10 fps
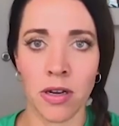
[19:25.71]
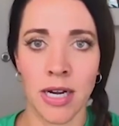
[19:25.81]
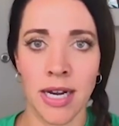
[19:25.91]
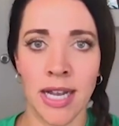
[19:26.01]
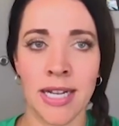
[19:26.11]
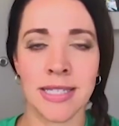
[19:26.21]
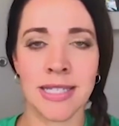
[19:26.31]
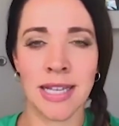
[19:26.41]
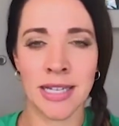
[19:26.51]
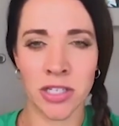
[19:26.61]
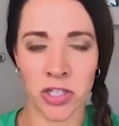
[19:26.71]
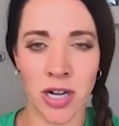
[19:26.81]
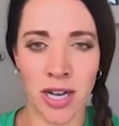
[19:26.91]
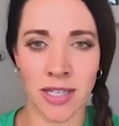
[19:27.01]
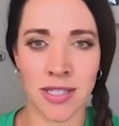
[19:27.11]
and it's less
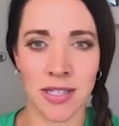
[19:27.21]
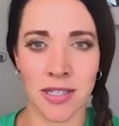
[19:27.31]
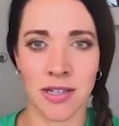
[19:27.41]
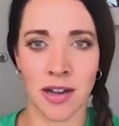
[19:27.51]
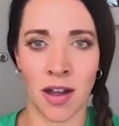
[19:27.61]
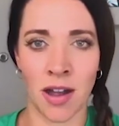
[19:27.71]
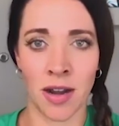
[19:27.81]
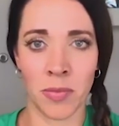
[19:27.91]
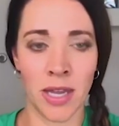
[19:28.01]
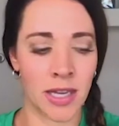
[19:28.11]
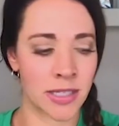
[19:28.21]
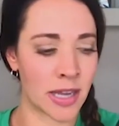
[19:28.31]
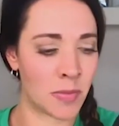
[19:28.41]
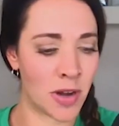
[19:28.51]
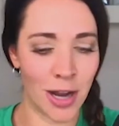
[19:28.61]
stress on me because
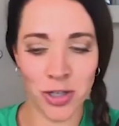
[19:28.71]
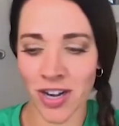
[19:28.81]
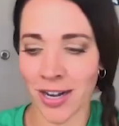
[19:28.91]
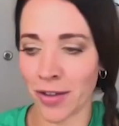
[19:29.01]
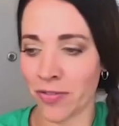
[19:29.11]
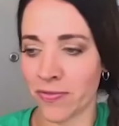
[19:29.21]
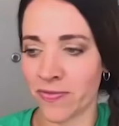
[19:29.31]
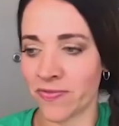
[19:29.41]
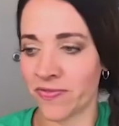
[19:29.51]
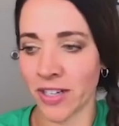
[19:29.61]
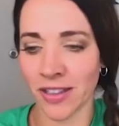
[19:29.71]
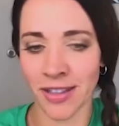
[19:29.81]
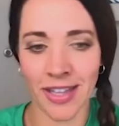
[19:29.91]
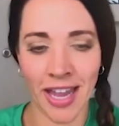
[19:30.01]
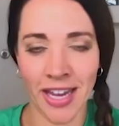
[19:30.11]
I'm not trying to fiddle
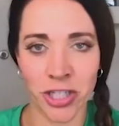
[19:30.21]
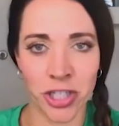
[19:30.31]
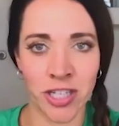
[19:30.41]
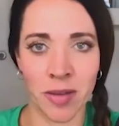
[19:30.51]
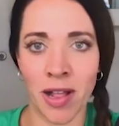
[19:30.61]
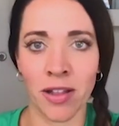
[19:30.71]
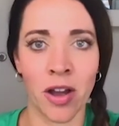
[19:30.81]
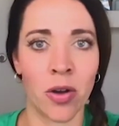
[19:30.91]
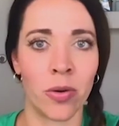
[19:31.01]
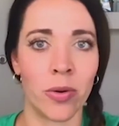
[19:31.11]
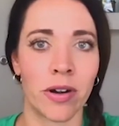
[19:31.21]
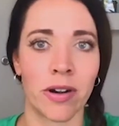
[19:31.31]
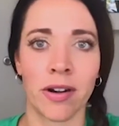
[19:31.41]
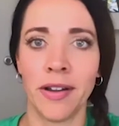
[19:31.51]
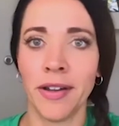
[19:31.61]
the HTML code
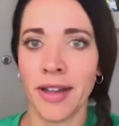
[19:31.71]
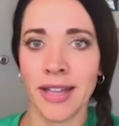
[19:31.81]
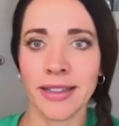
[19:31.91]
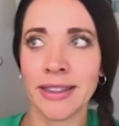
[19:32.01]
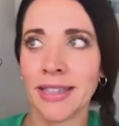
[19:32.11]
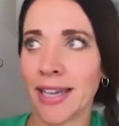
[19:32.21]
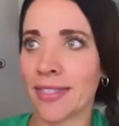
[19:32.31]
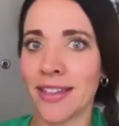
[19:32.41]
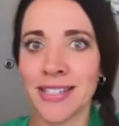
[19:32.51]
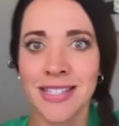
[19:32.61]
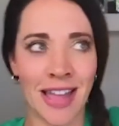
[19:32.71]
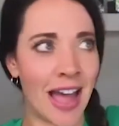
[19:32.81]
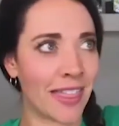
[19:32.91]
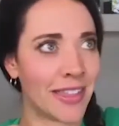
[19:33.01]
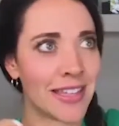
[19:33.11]
or link this to
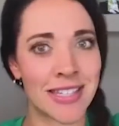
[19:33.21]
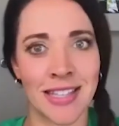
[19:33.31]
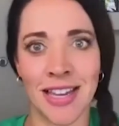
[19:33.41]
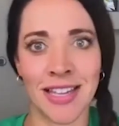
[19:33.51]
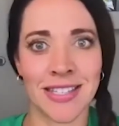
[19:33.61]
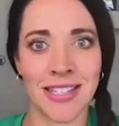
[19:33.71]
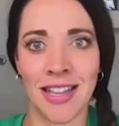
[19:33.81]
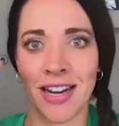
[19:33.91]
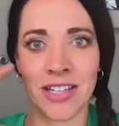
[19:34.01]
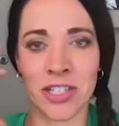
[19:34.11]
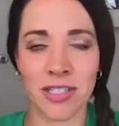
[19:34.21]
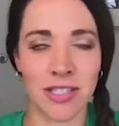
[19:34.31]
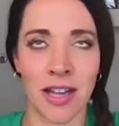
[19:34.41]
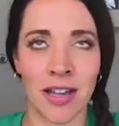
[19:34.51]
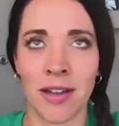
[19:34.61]
that and this to this. And then
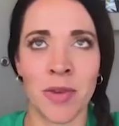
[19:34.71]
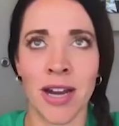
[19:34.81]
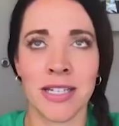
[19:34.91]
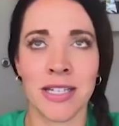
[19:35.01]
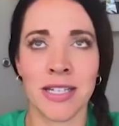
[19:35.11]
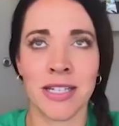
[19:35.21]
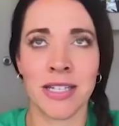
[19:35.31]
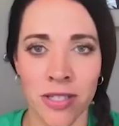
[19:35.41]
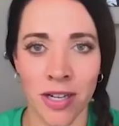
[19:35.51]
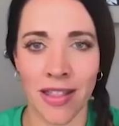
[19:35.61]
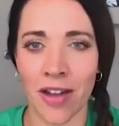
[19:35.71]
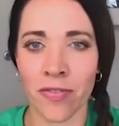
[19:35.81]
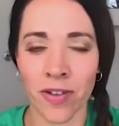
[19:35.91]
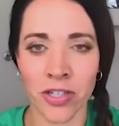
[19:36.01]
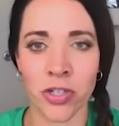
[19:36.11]
I'm not a tech person and
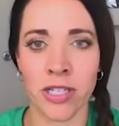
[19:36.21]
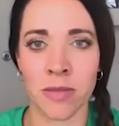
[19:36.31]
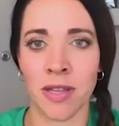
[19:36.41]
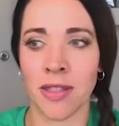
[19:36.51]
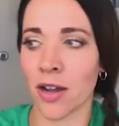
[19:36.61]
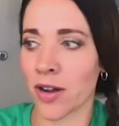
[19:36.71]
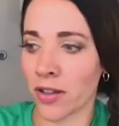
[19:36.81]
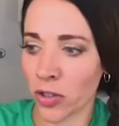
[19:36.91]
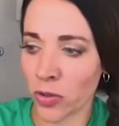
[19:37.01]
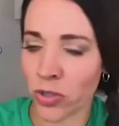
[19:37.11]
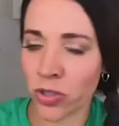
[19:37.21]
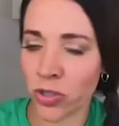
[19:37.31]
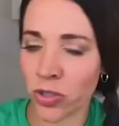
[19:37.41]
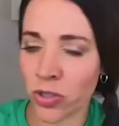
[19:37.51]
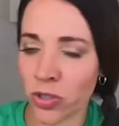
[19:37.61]
that frustrates me. And then I go down
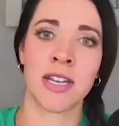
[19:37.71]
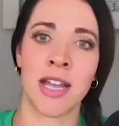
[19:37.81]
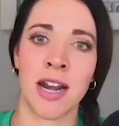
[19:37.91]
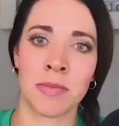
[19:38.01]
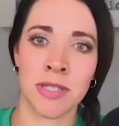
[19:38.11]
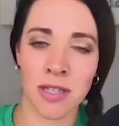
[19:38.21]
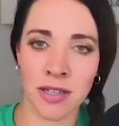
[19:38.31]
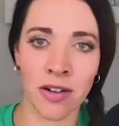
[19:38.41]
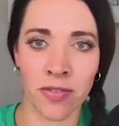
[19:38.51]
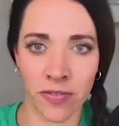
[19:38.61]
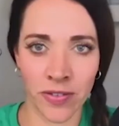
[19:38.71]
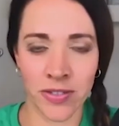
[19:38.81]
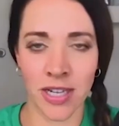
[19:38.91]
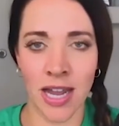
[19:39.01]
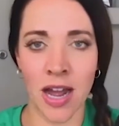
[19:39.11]
YouTube University and I'm stuck there for
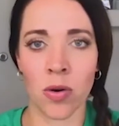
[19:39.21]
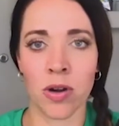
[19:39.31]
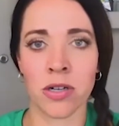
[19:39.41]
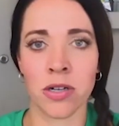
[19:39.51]
15 hours,